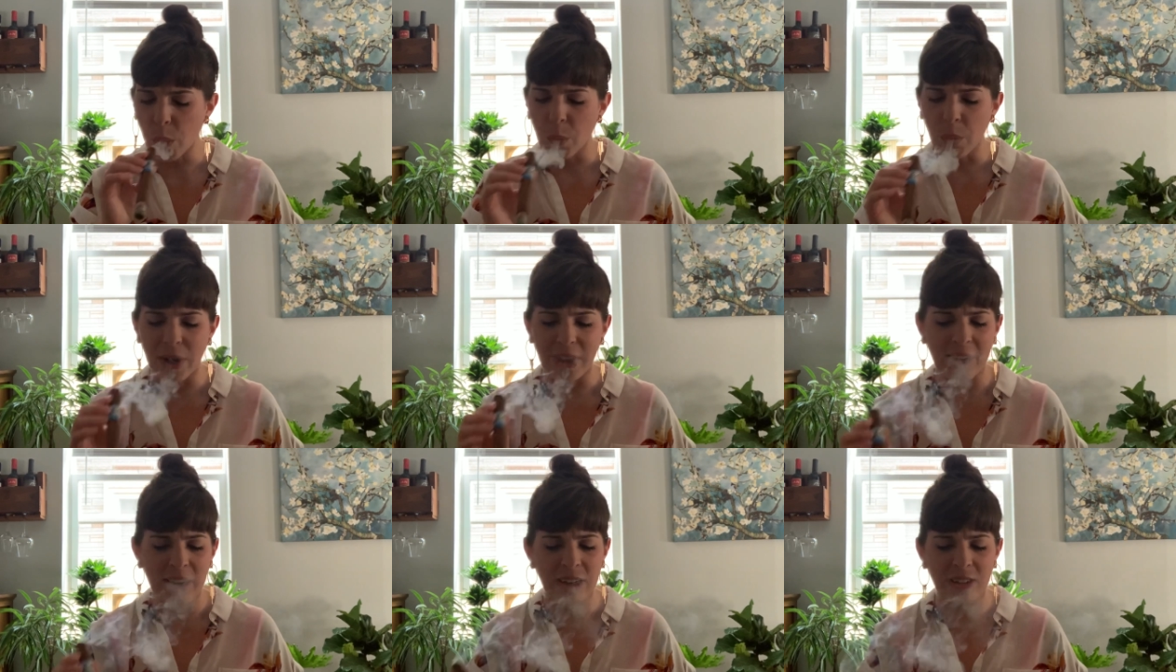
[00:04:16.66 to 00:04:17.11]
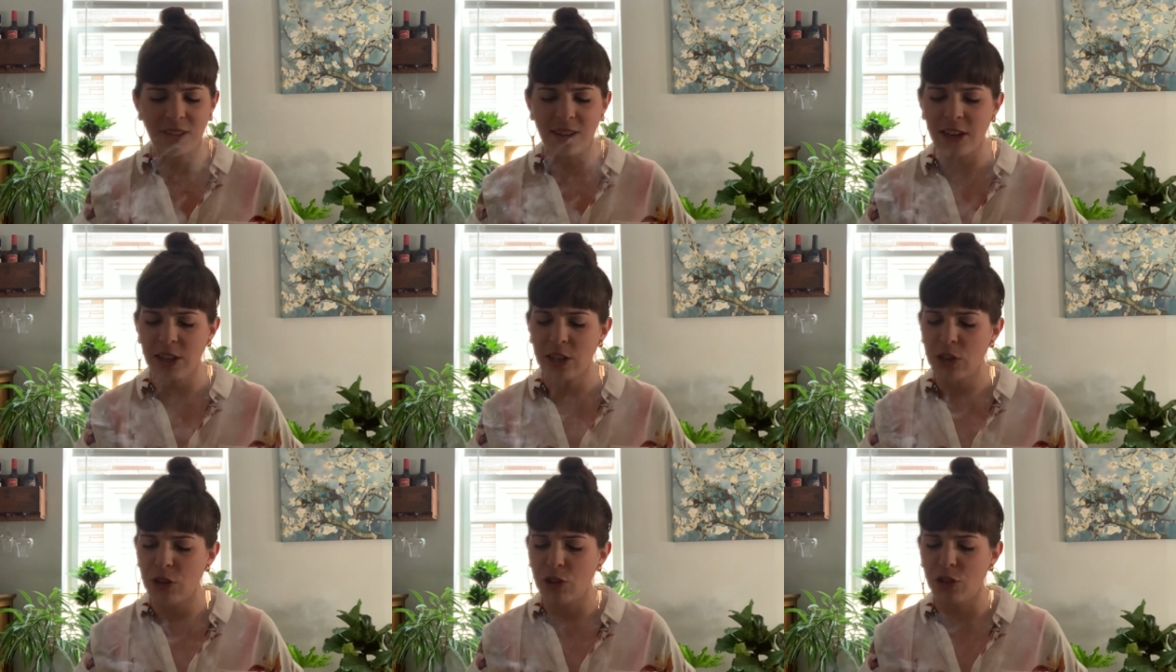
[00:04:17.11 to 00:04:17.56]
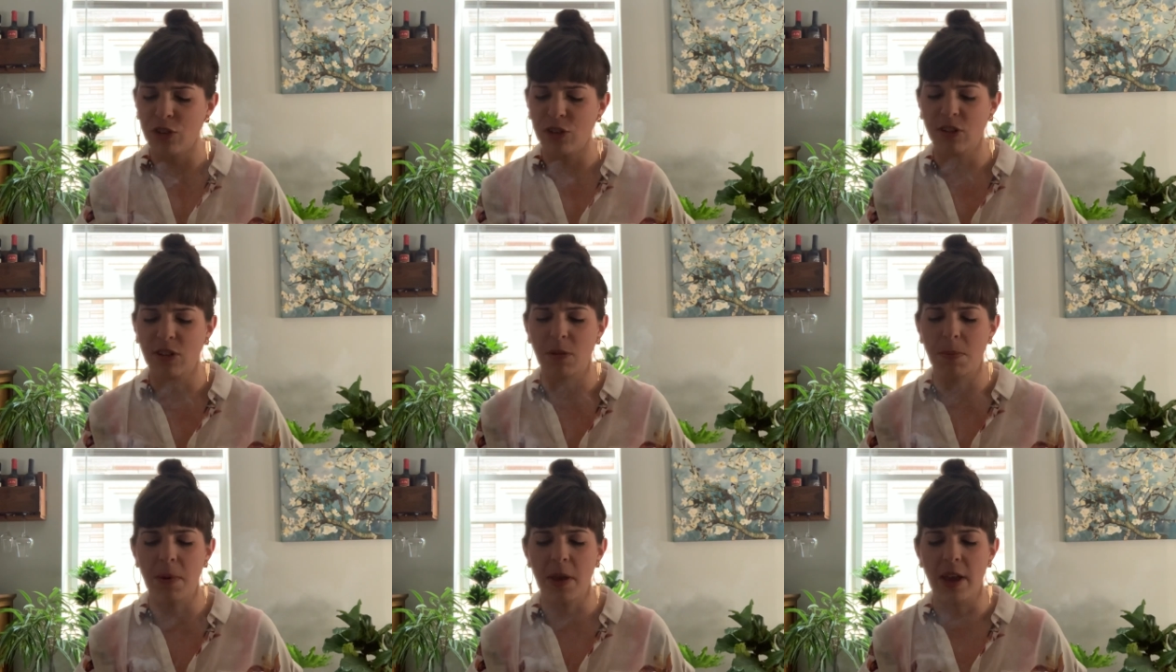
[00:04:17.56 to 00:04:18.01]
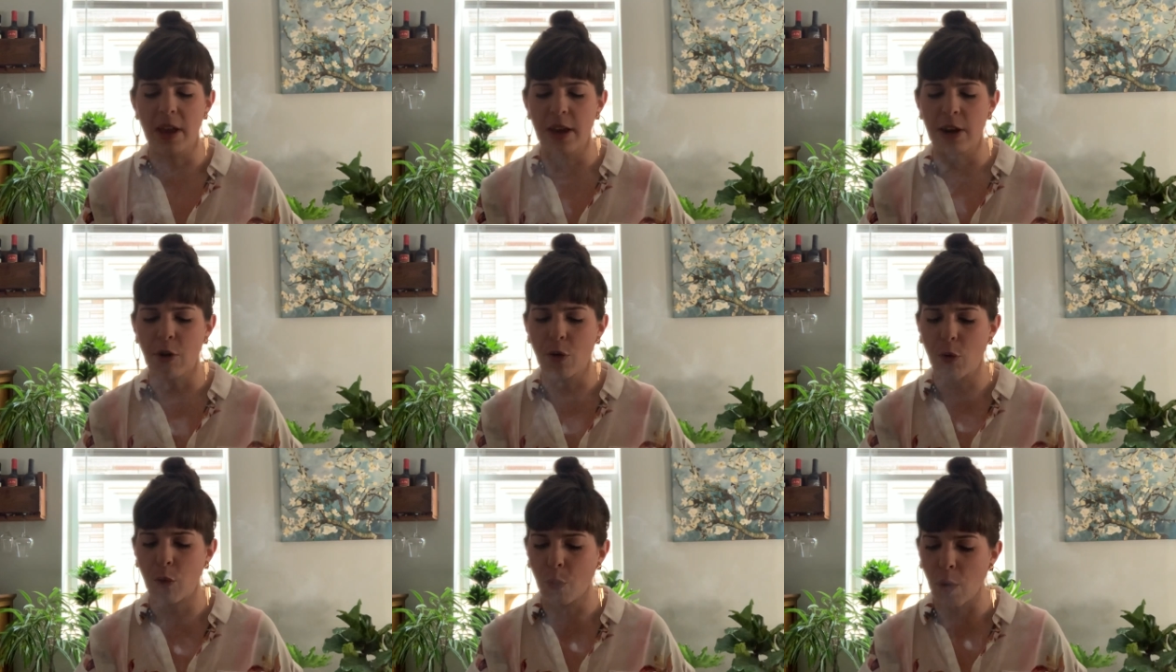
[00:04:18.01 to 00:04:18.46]
it continues just to be
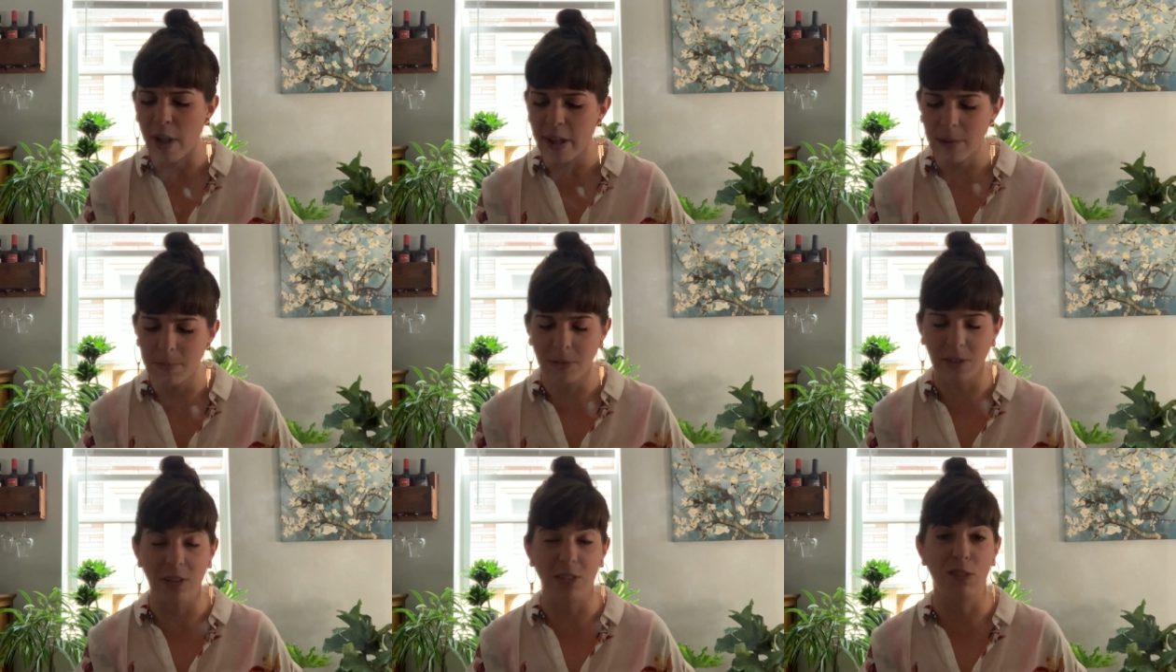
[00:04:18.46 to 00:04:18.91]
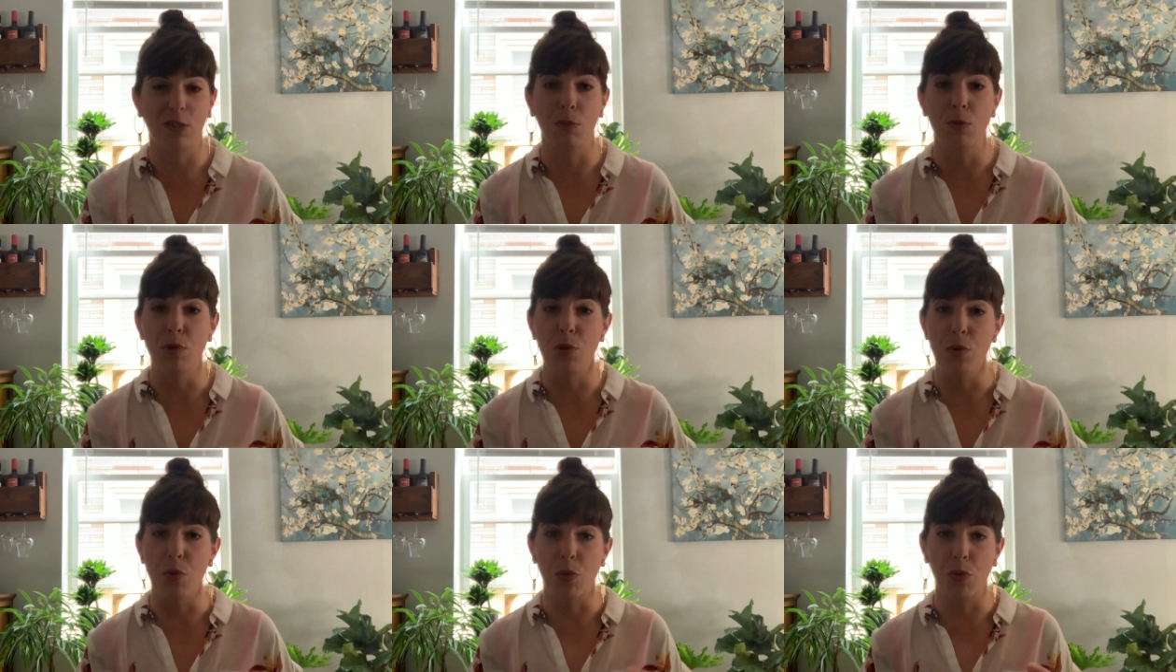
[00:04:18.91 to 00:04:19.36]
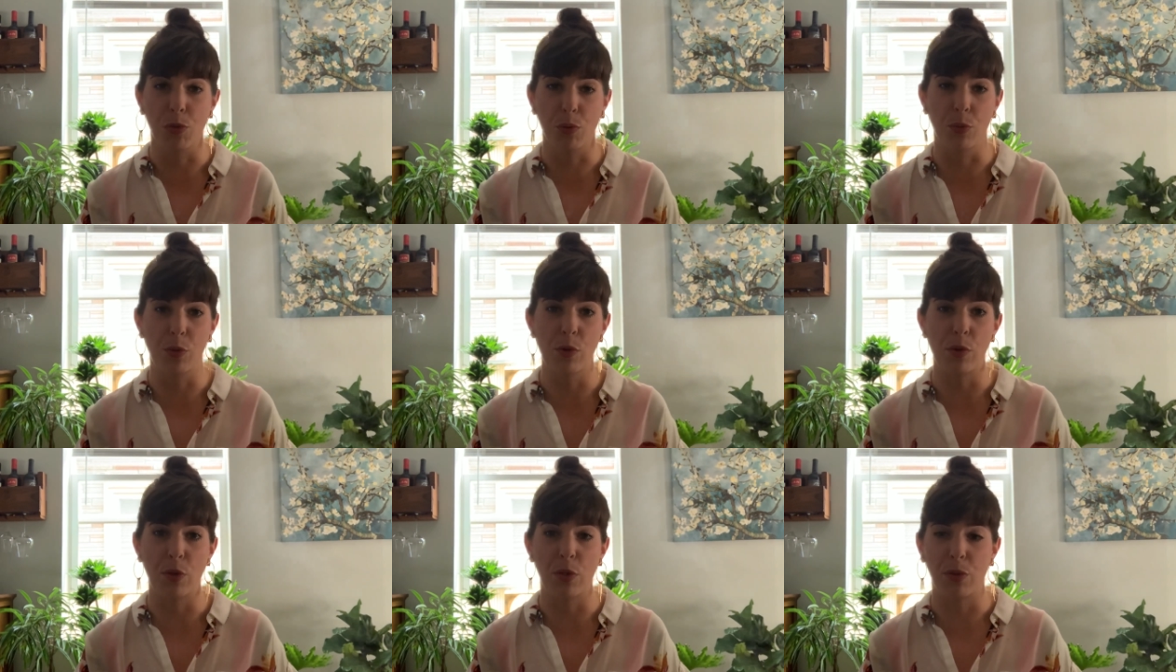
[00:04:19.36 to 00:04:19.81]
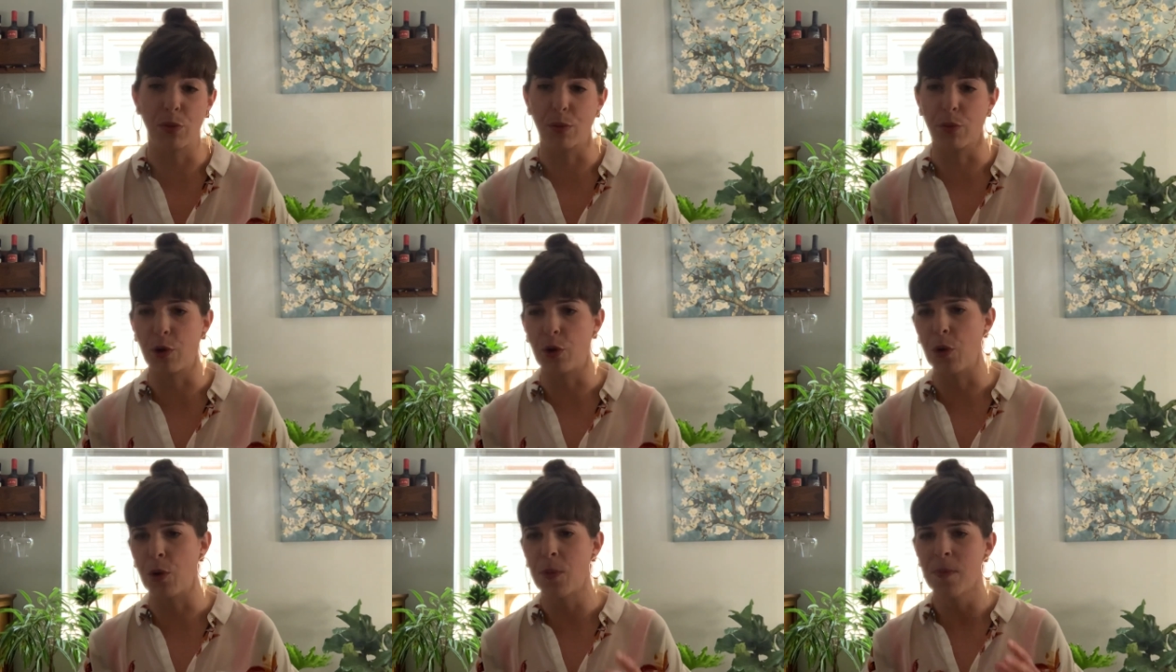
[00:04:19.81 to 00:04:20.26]
incredibly smooth through and
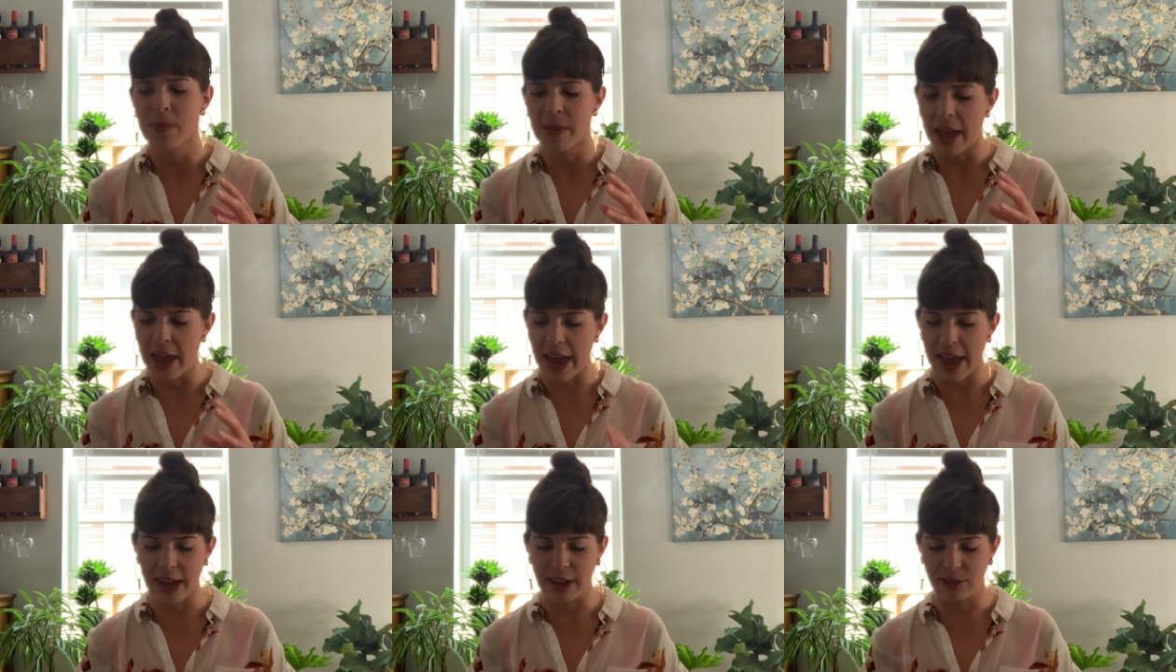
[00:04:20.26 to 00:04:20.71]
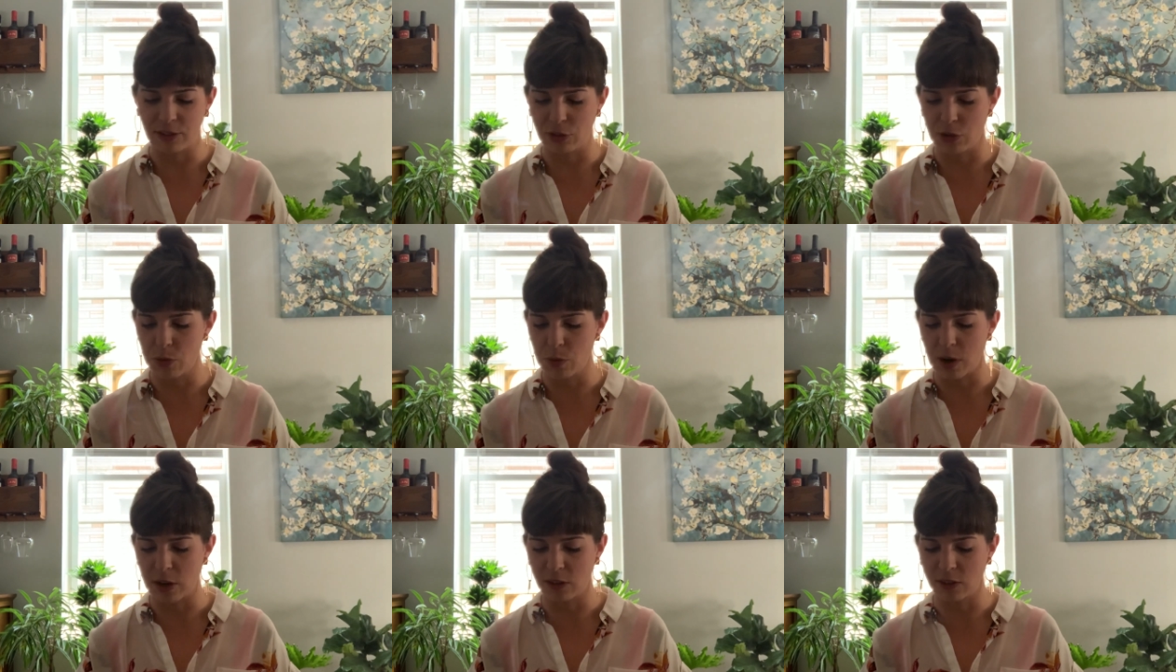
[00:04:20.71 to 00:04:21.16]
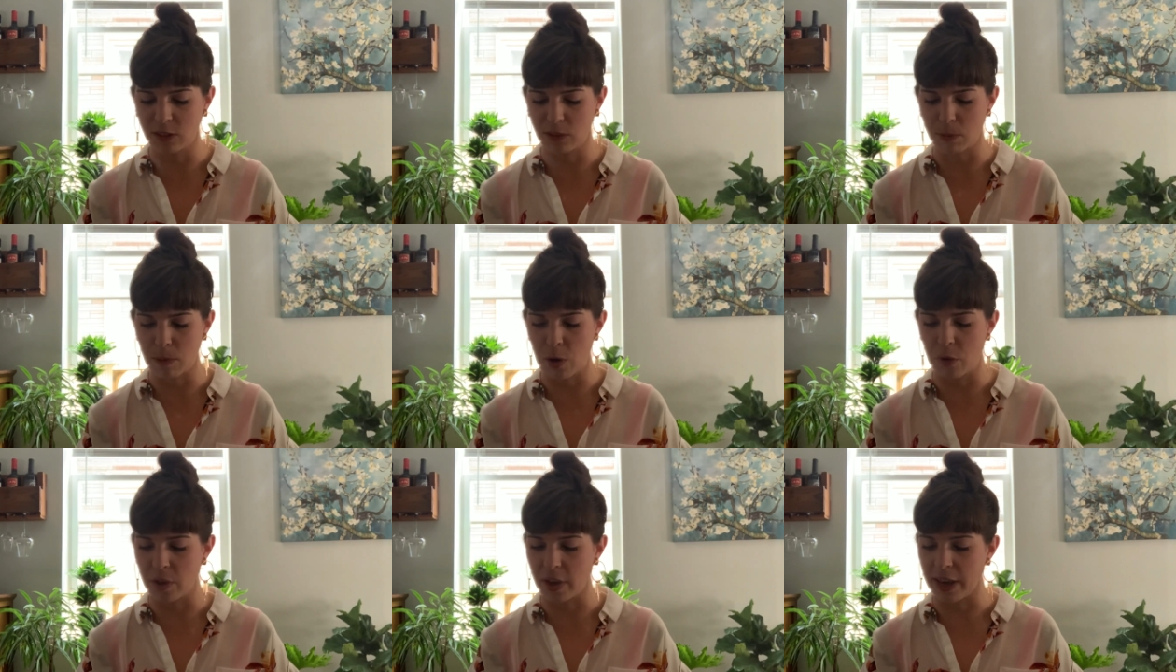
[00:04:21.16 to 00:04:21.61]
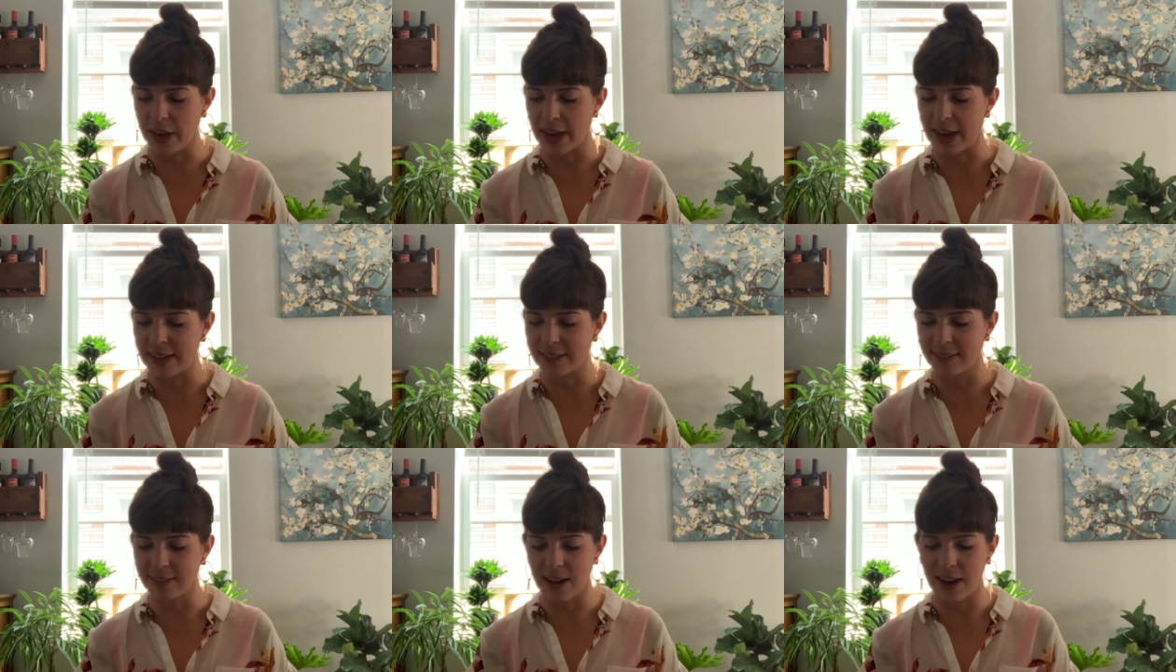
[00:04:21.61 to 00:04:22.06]
through as you are smoking it.